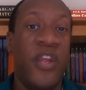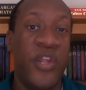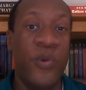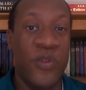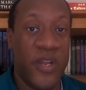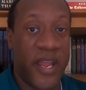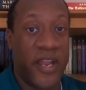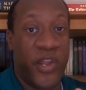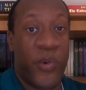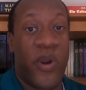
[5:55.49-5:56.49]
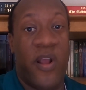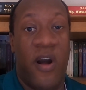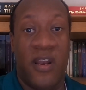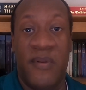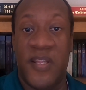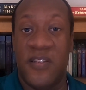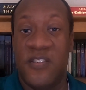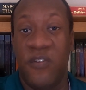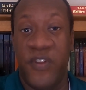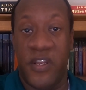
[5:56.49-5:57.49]
You look at your economy in the
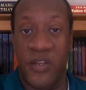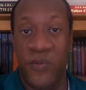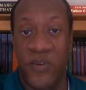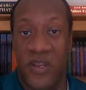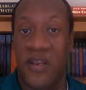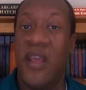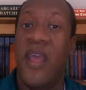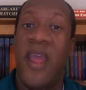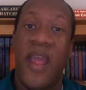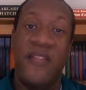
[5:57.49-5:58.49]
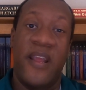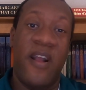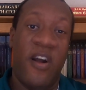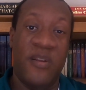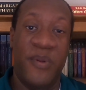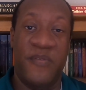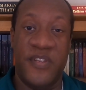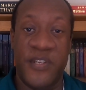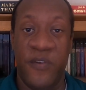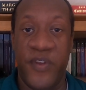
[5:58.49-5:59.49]
Soviet Union, and the economy of
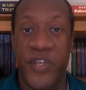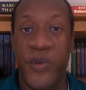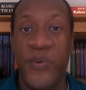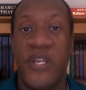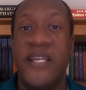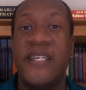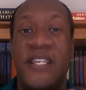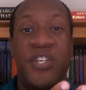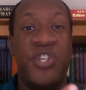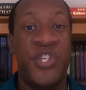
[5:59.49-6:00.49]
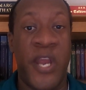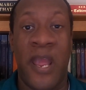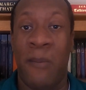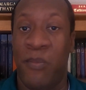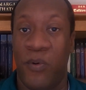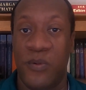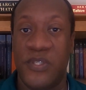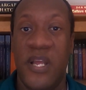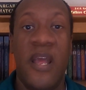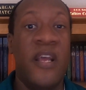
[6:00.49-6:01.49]
the Soviet Union in
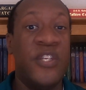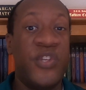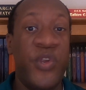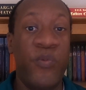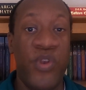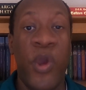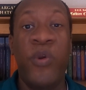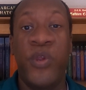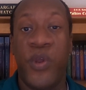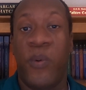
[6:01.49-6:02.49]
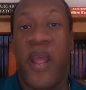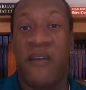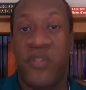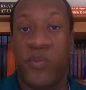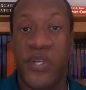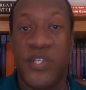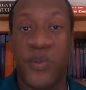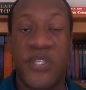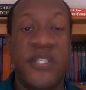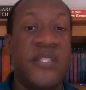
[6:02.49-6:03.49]
shambles. So you don't have the
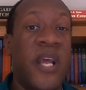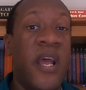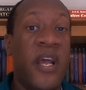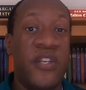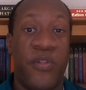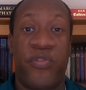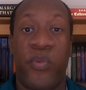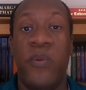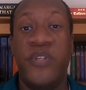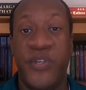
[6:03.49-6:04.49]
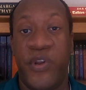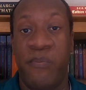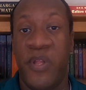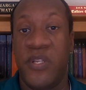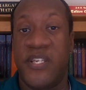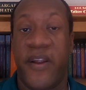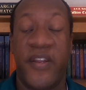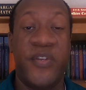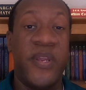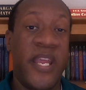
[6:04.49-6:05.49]
resources to throw into your
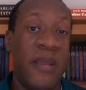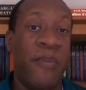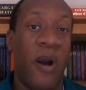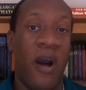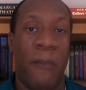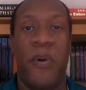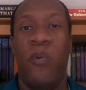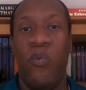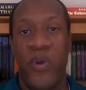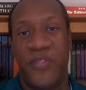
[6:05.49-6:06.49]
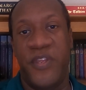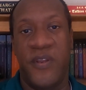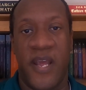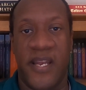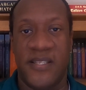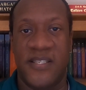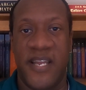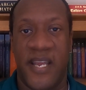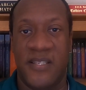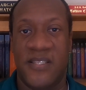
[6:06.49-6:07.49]
military to keep up with the United
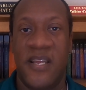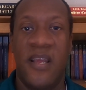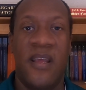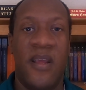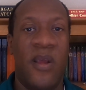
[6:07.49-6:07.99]
States.